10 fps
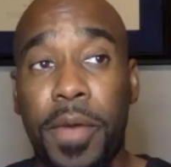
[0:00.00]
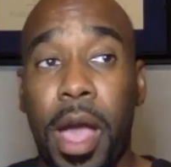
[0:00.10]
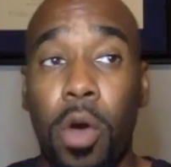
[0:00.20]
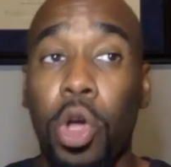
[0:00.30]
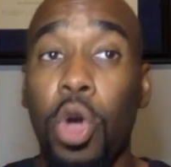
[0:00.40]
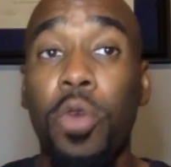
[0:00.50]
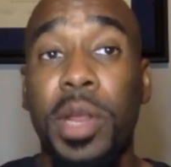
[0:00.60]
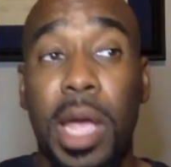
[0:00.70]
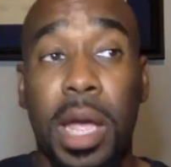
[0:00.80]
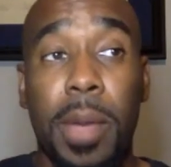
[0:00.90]
how
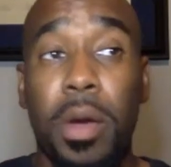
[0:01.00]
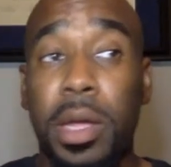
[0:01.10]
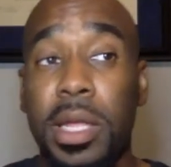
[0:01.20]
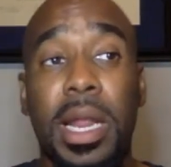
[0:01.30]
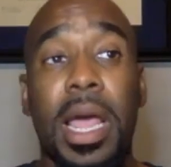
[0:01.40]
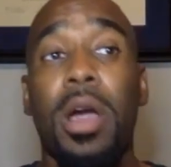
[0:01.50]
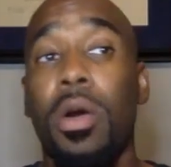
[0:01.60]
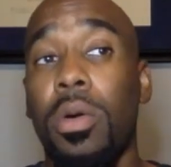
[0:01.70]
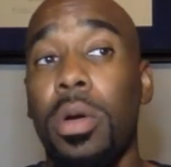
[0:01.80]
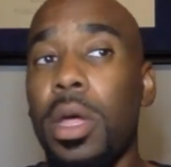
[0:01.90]
COVID came out, and then
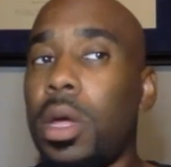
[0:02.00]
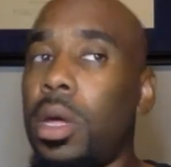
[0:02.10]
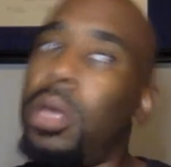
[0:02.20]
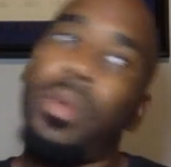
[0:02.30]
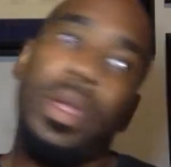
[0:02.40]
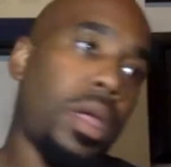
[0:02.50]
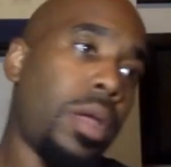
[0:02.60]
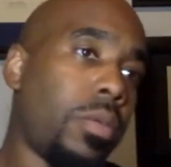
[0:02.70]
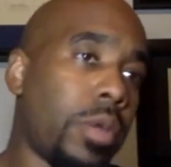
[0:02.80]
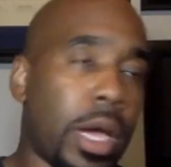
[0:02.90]
how
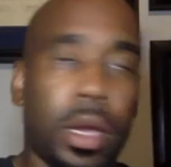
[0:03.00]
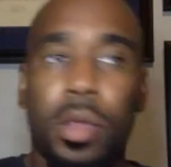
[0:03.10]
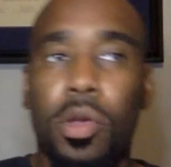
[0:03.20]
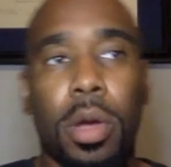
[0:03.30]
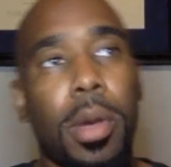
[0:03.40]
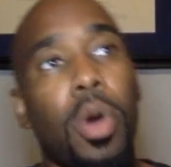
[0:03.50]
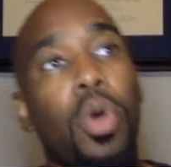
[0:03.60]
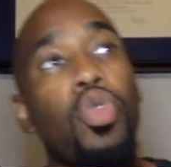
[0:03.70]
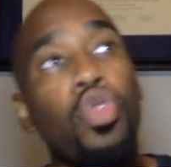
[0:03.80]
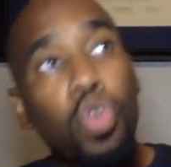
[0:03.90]
We're not going to talk
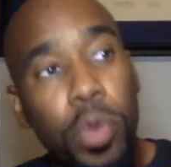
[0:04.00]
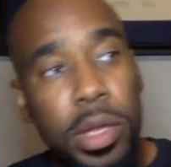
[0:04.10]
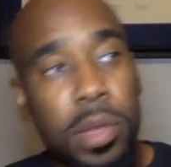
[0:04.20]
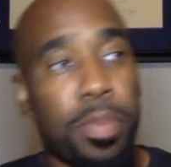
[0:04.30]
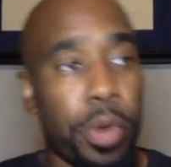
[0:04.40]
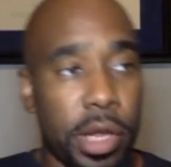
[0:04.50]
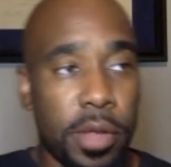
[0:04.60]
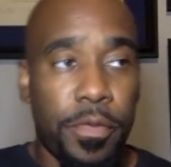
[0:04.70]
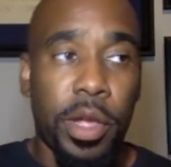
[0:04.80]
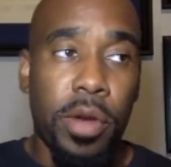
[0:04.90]
about who is pointing
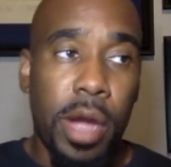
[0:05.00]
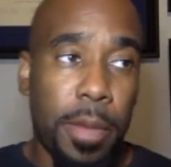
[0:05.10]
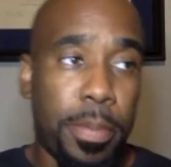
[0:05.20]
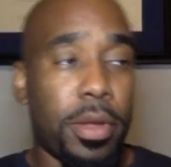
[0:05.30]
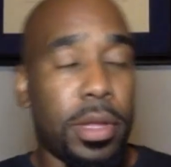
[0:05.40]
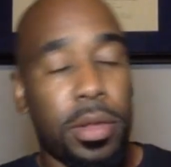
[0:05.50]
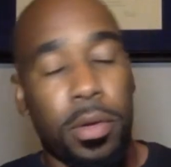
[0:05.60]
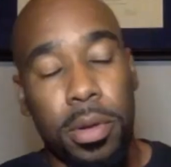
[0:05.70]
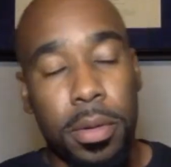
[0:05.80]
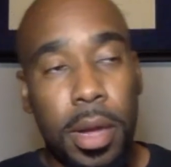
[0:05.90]
the finger at a
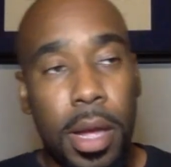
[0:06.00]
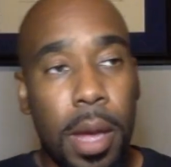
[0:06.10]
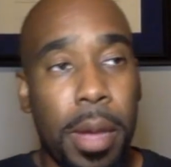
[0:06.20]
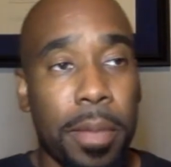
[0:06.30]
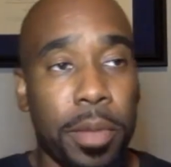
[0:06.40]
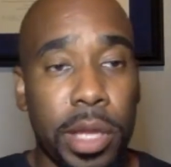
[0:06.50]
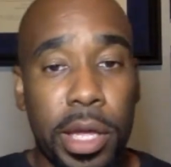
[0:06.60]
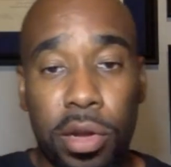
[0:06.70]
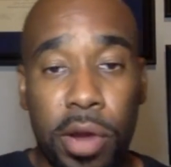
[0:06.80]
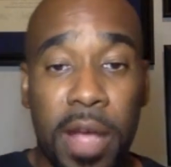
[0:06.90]
certain
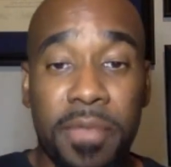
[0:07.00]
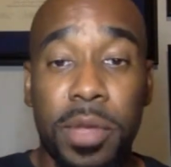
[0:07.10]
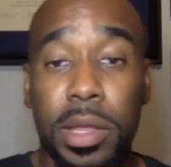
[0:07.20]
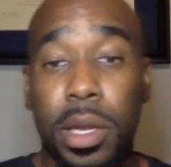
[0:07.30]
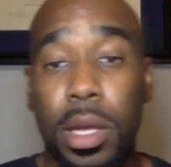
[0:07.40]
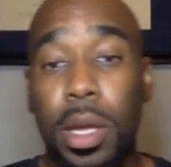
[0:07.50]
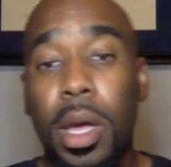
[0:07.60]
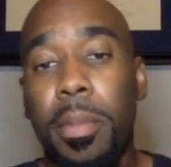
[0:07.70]
population or ethnicity,